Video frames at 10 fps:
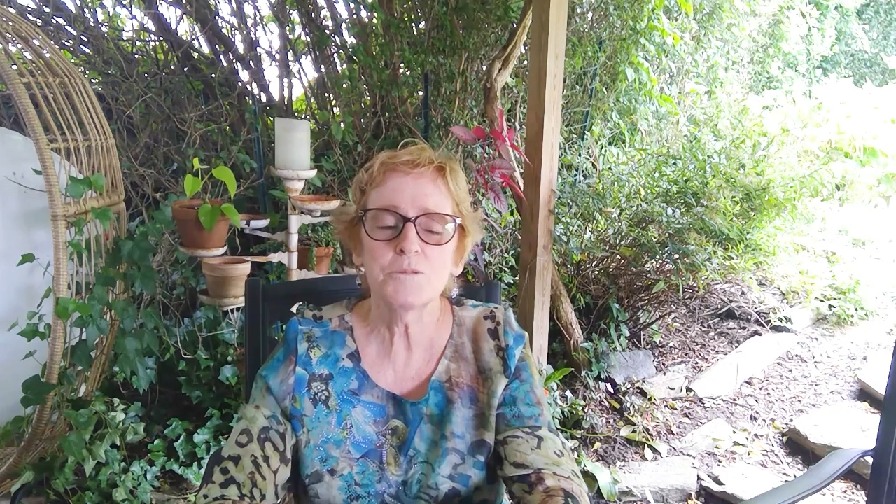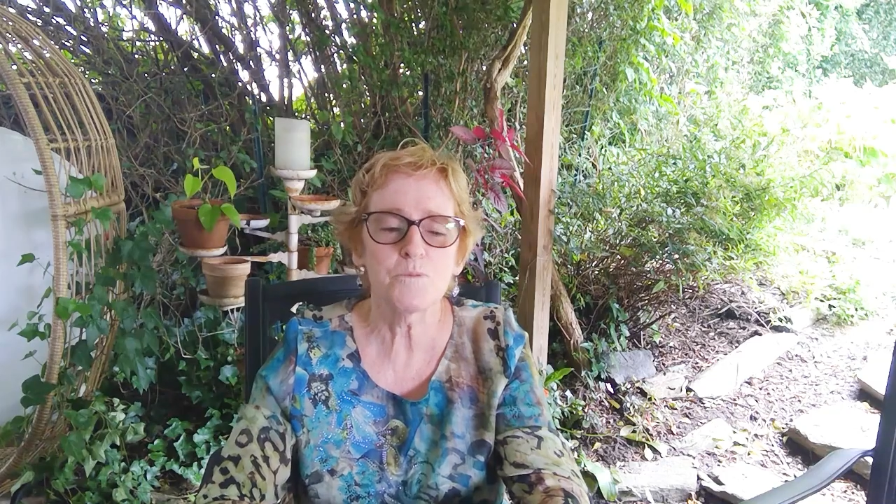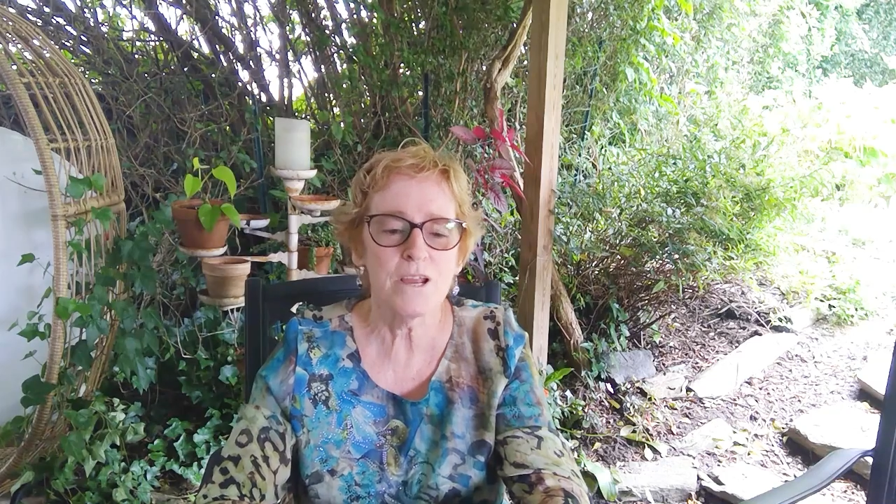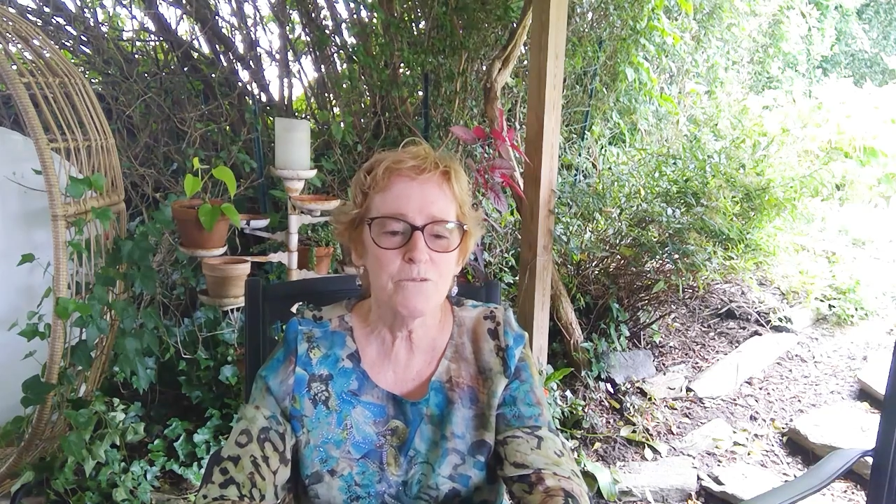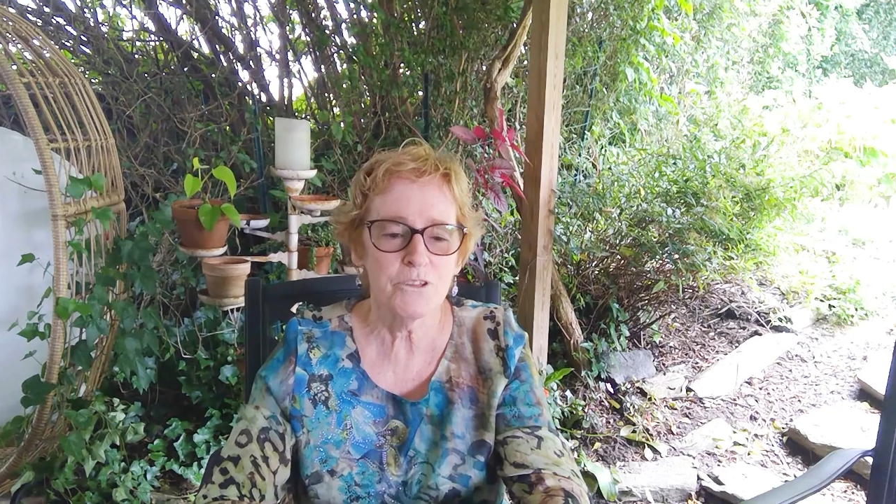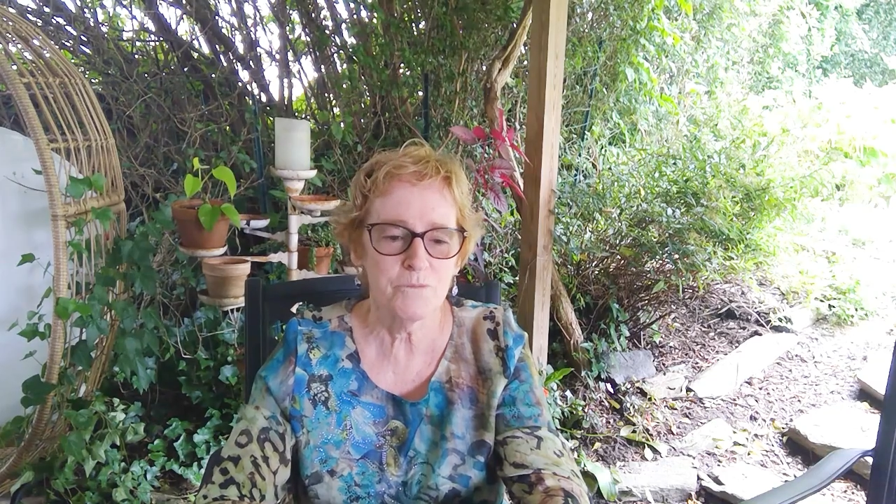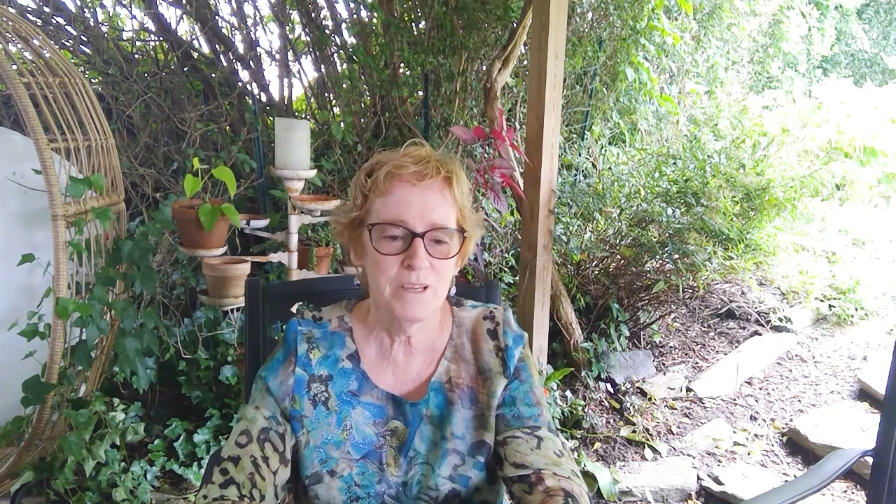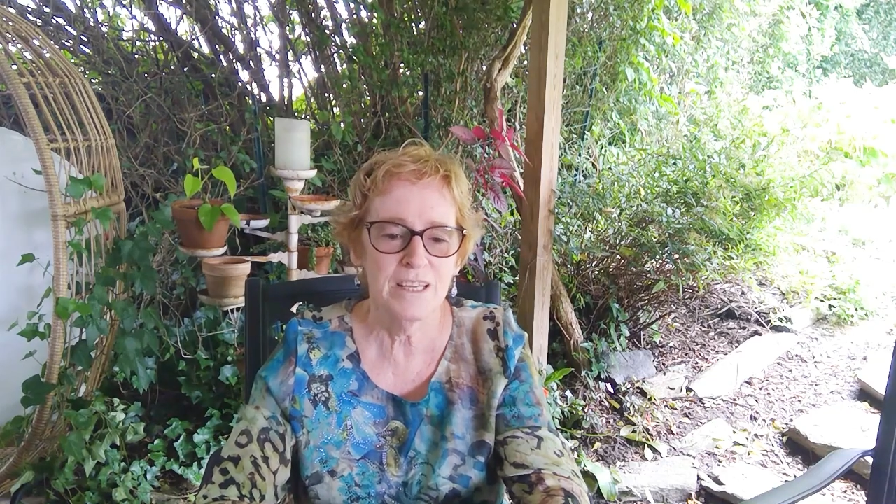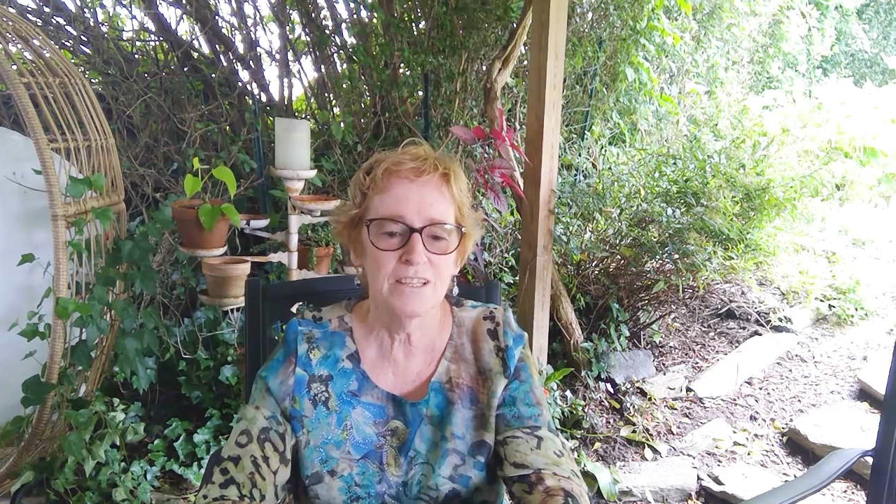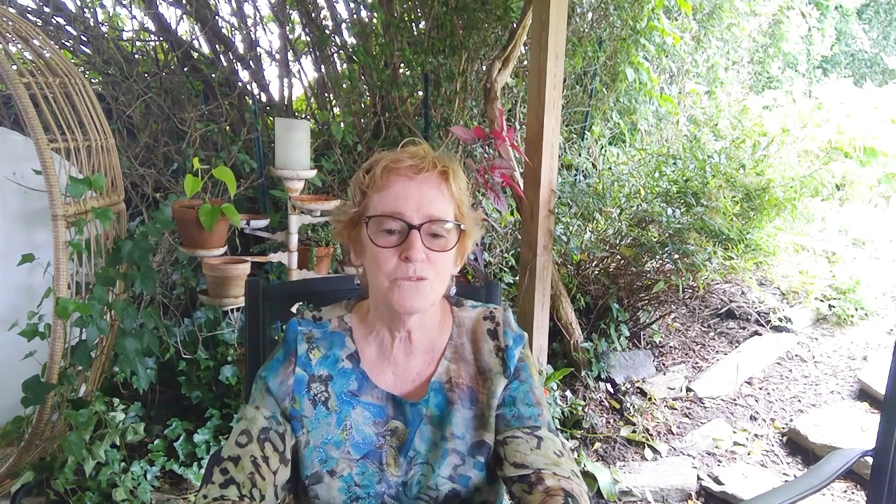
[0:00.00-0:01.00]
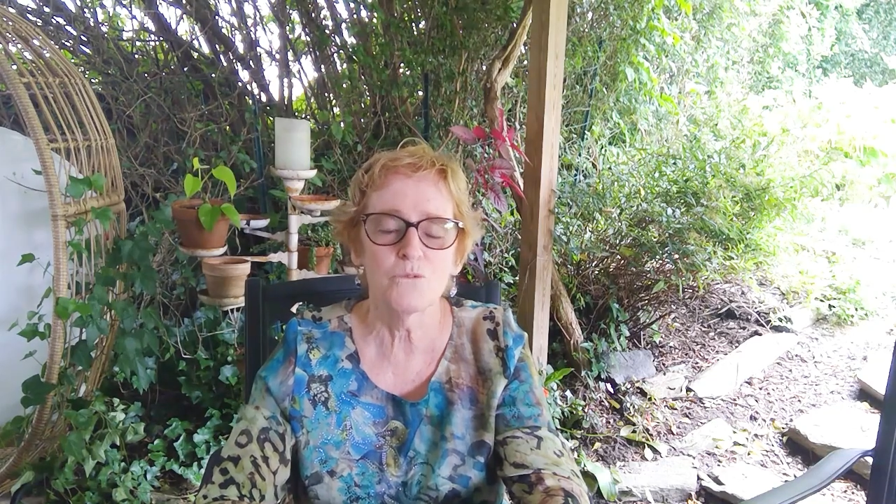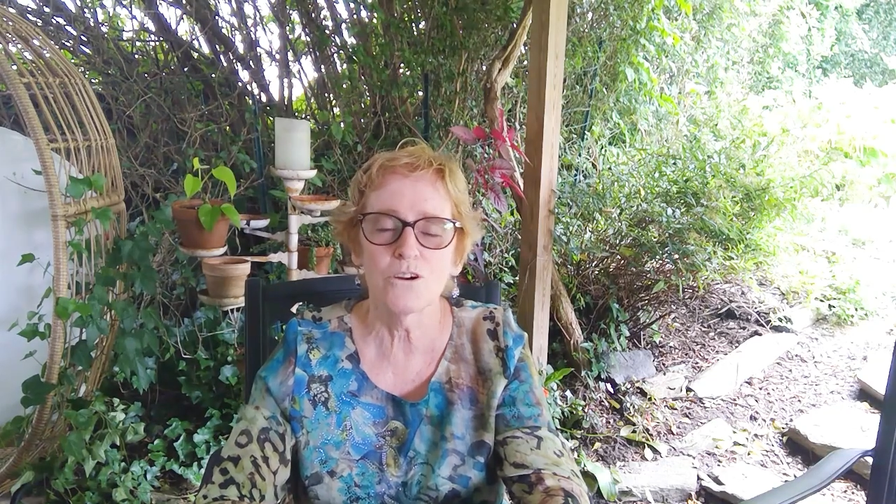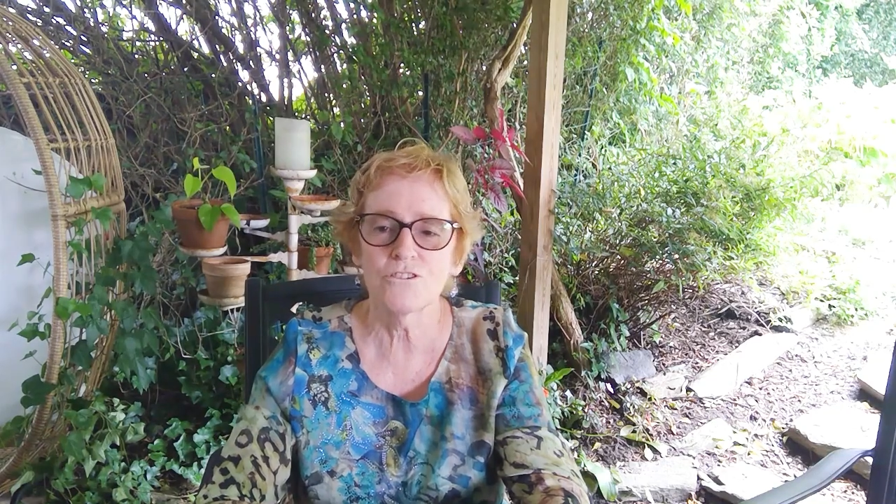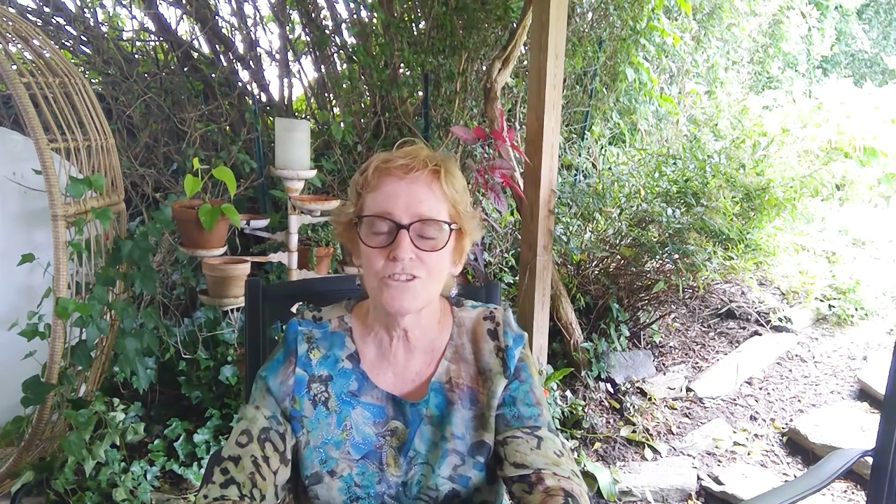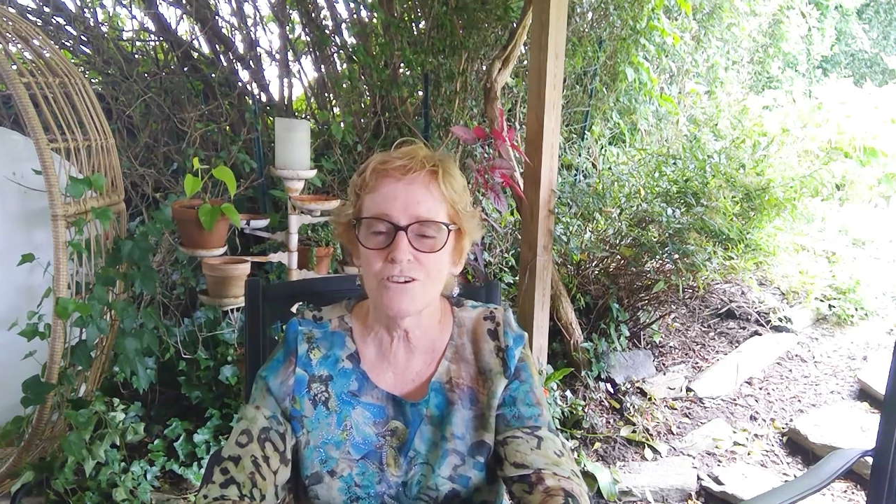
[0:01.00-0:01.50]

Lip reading: I haven't seen in a